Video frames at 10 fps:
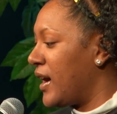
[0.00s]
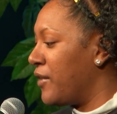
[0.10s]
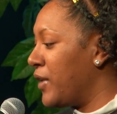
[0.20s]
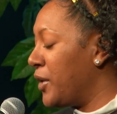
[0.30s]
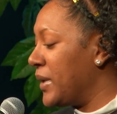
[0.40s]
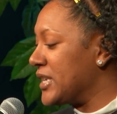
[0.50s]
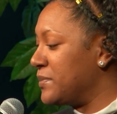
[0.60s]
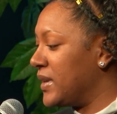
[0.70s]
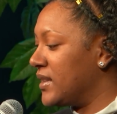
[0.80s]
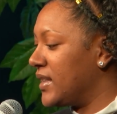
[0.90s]
I've always
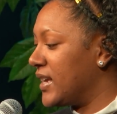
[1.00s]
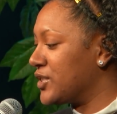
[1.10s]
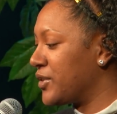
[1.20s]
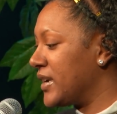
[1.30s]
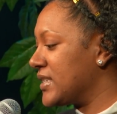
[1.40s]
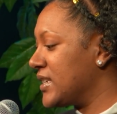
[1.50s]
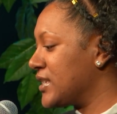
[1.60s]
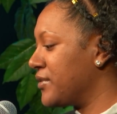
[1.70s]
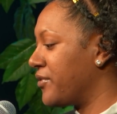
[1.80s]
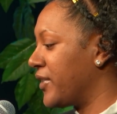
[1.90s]
been that
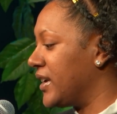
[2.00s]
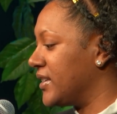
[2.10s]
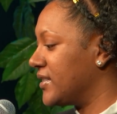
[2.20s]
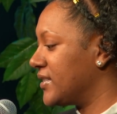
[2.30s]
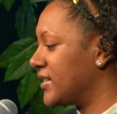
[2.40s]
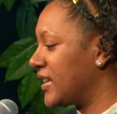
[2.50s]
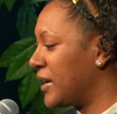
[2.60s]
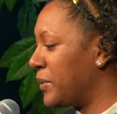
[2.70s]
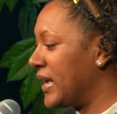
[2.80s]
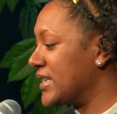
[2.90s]
transition friend,
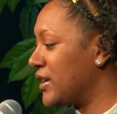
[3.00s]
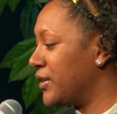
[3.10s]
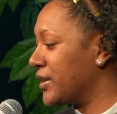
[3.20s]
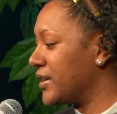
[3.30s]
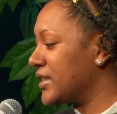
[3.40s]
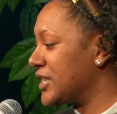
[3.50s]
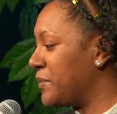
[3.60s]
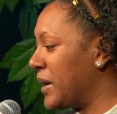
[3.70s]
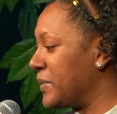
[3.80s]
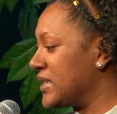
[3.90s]
a placeholder till
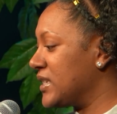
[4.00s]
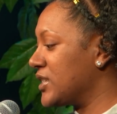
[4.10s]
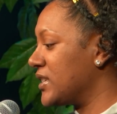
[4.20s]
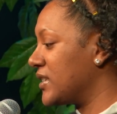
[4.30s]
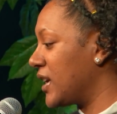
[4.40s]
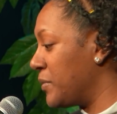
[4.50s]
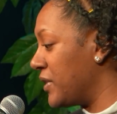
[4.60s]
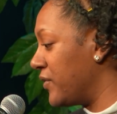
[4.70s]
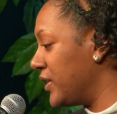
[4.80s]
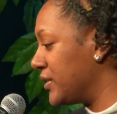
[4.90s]
my position can
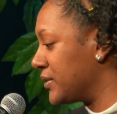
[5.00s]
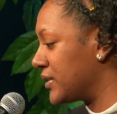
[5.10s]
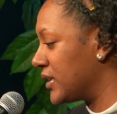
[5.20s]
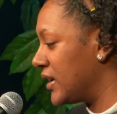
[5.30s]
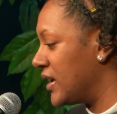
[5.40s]
be filled.